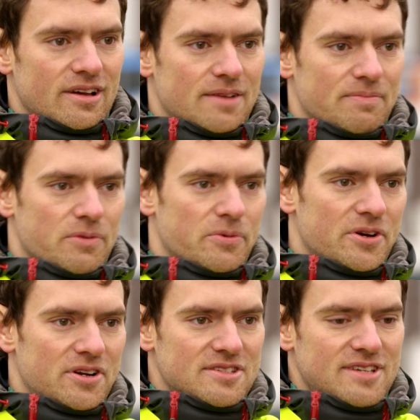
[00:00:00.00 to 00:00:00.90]
The
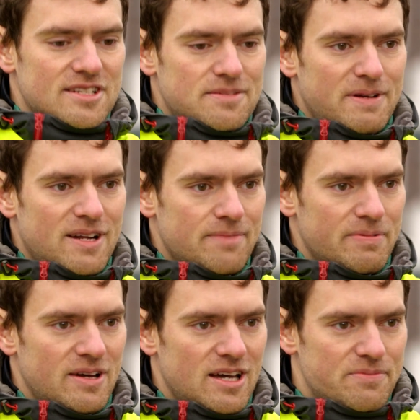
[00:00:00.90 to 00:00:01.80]
water is then split
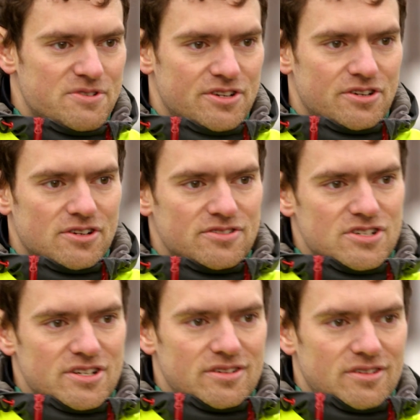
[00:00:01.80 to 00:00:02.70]
up in hydrogen and
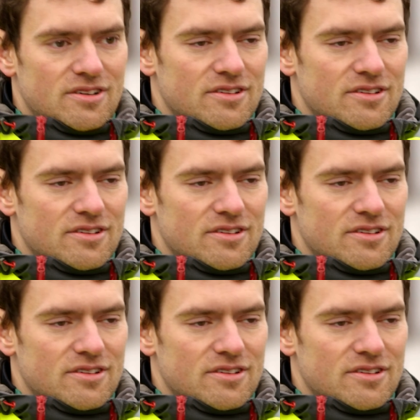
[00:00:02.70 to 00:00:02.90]
oxygen.